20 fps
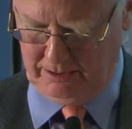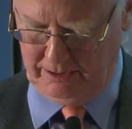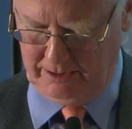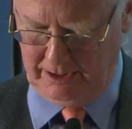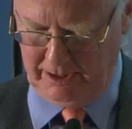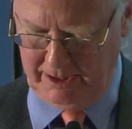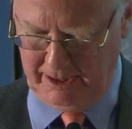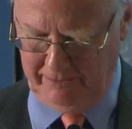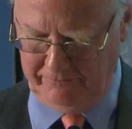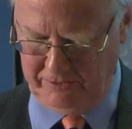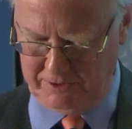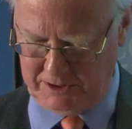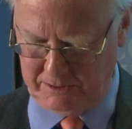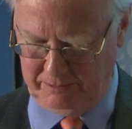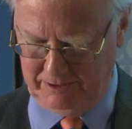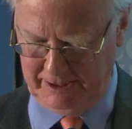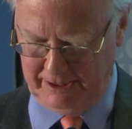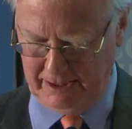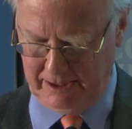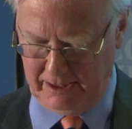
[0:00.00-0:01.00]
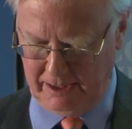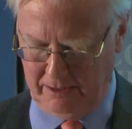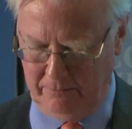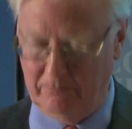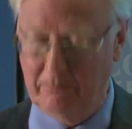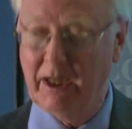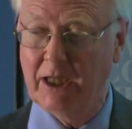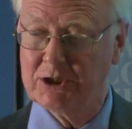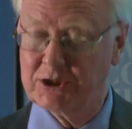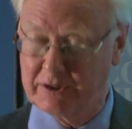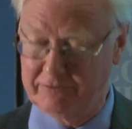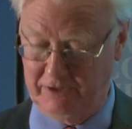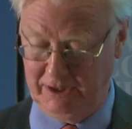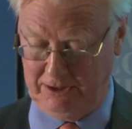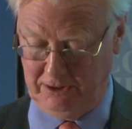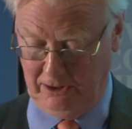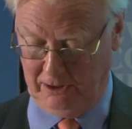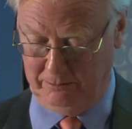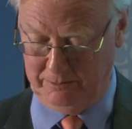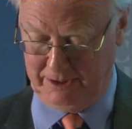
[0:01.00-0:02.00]
inevitably, much of
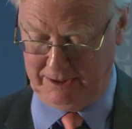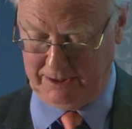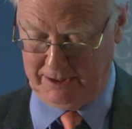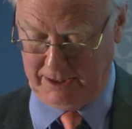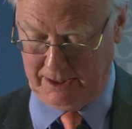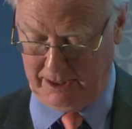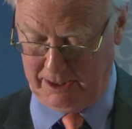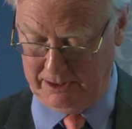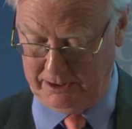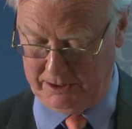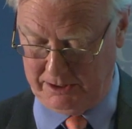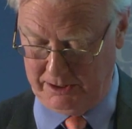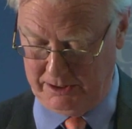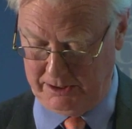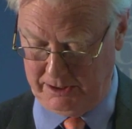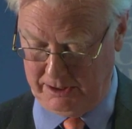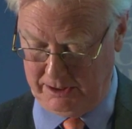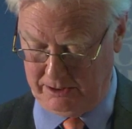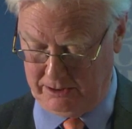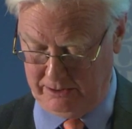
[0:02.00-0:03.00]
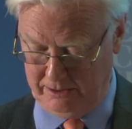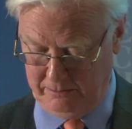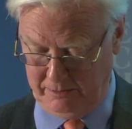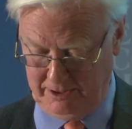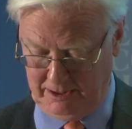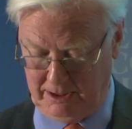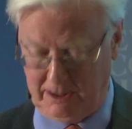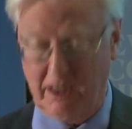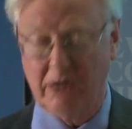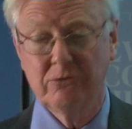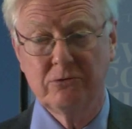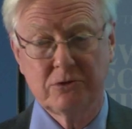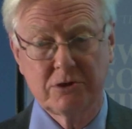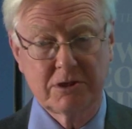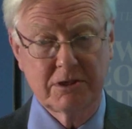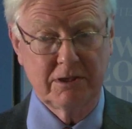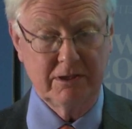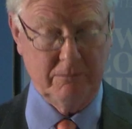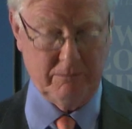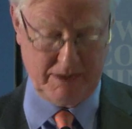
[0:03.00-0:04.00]
economic analysis is going to be
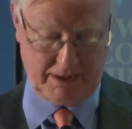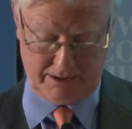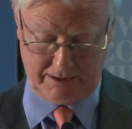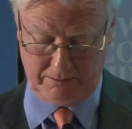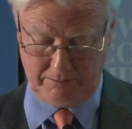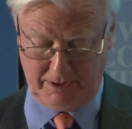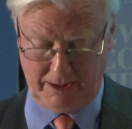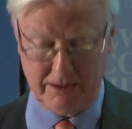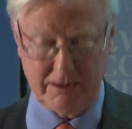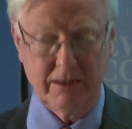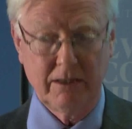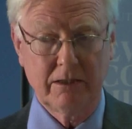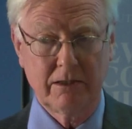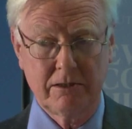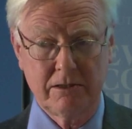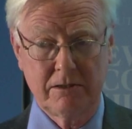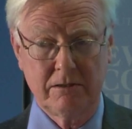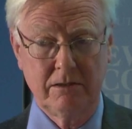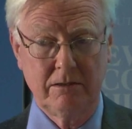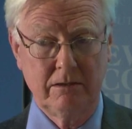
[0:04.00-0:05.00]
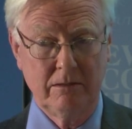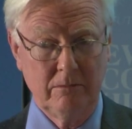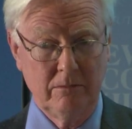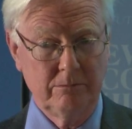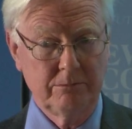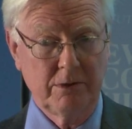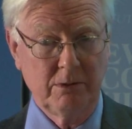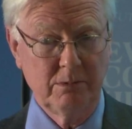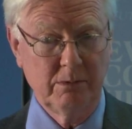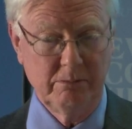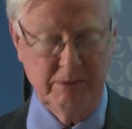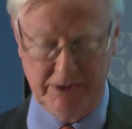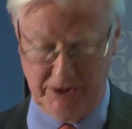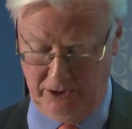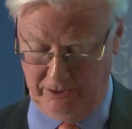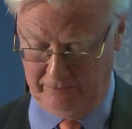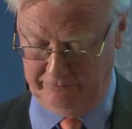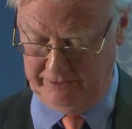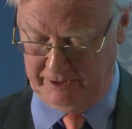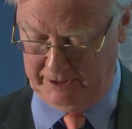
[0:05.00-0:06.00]
couched in mathematics, probably
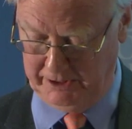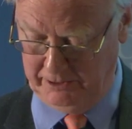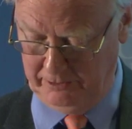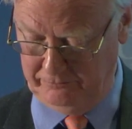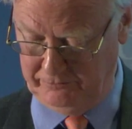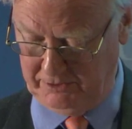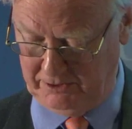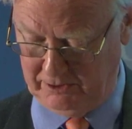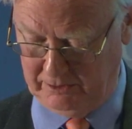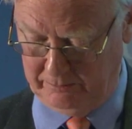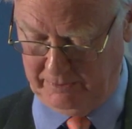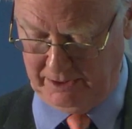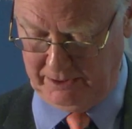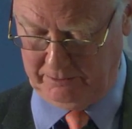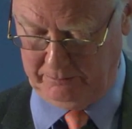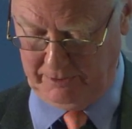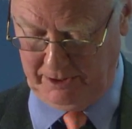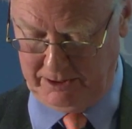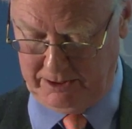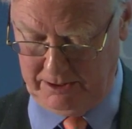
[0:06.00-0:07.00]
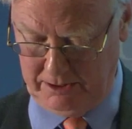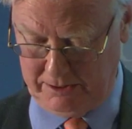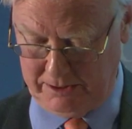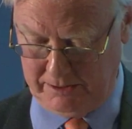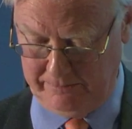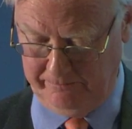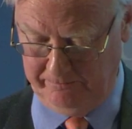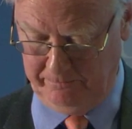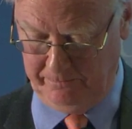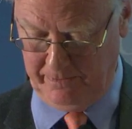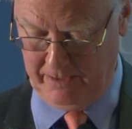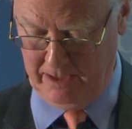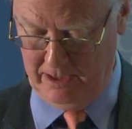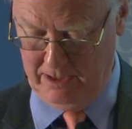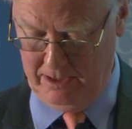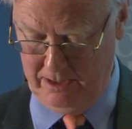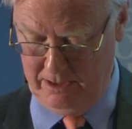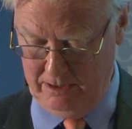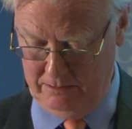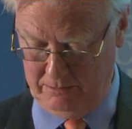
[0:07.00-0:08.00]
not very difficult mathematics,
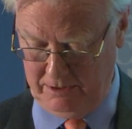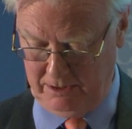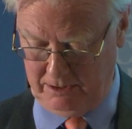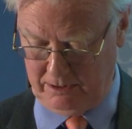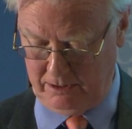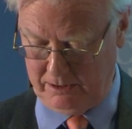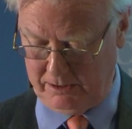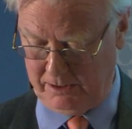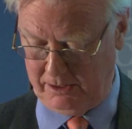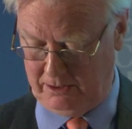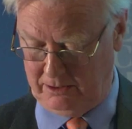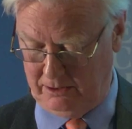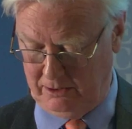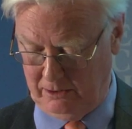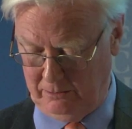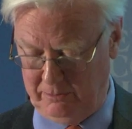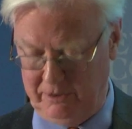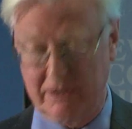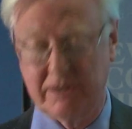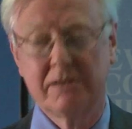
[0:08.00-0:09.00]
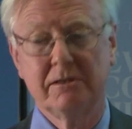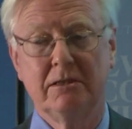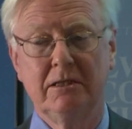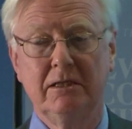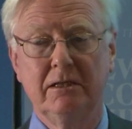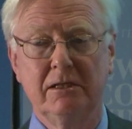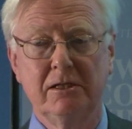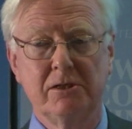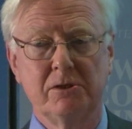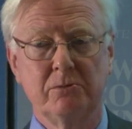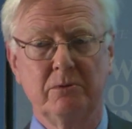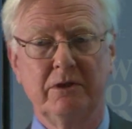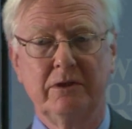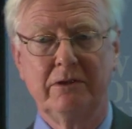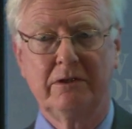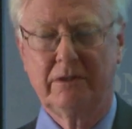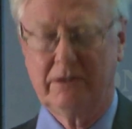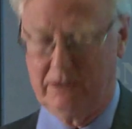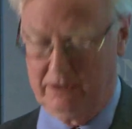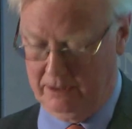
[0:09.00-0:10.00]
because economics deals
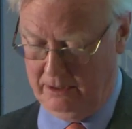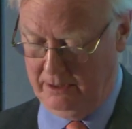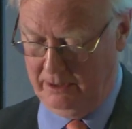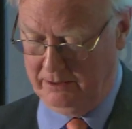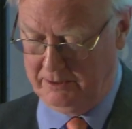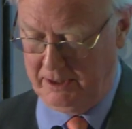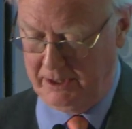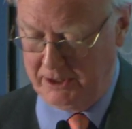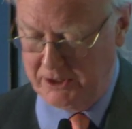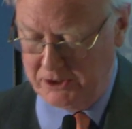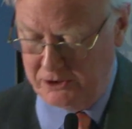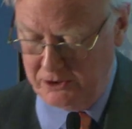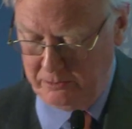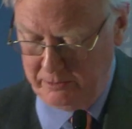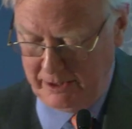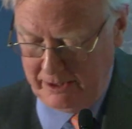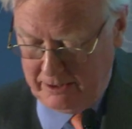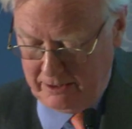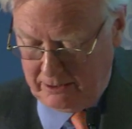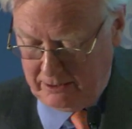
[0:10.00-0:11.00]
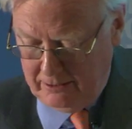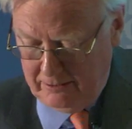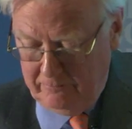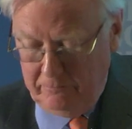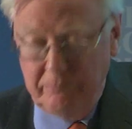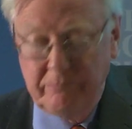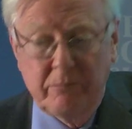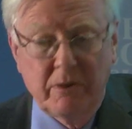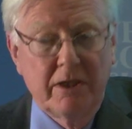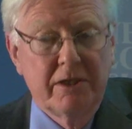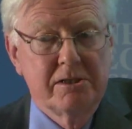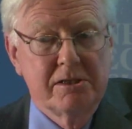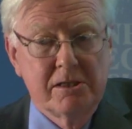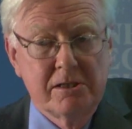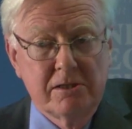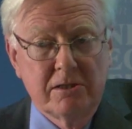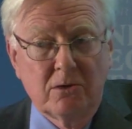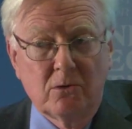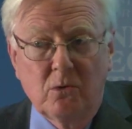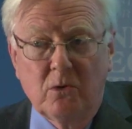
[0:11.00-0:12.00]
with things numerical,
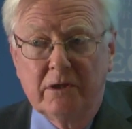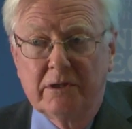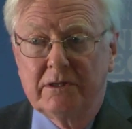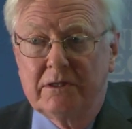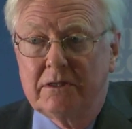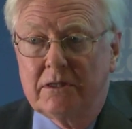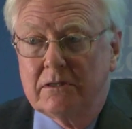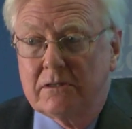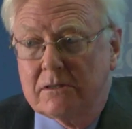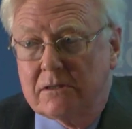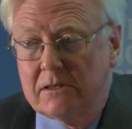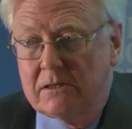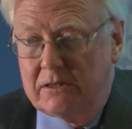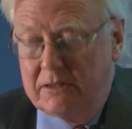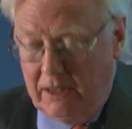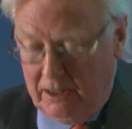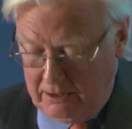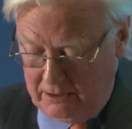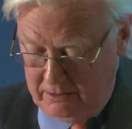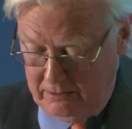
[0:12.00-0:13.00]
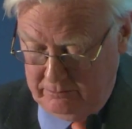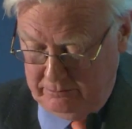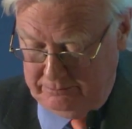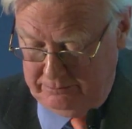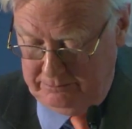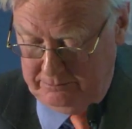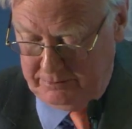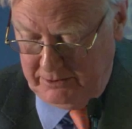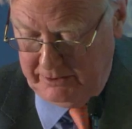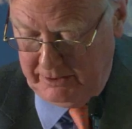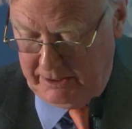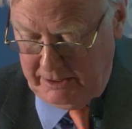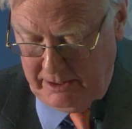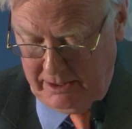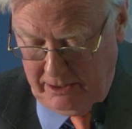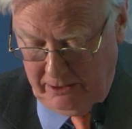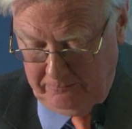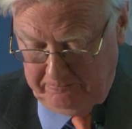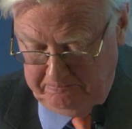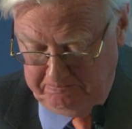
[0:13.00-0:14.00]
prices and quantities, as Duncan pointed
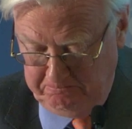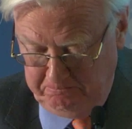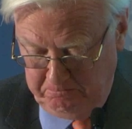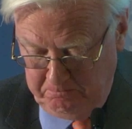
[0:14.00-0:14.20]
out.